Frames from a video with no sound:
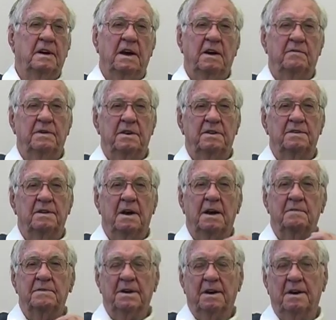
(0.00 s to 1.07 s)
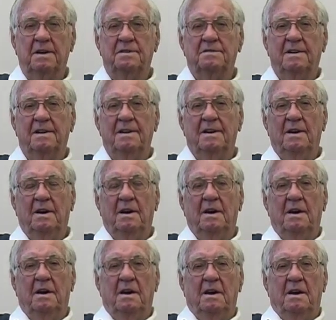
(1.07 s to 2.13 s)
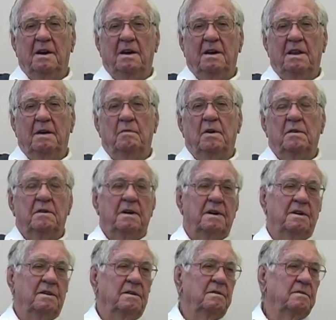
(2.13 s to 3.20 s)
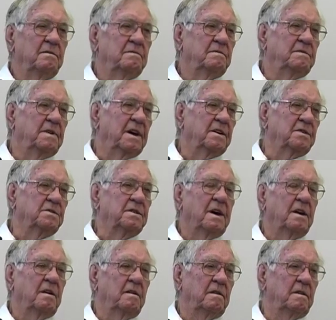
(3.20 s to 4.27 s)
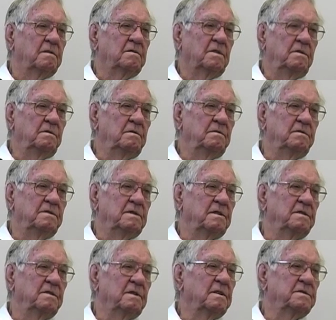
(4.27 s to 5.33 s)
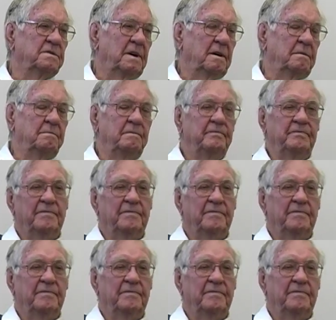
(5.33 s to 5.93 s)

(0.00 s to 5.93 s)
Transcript: a dozen times, I guess. And they wanted to take us out on a cruise in a sub.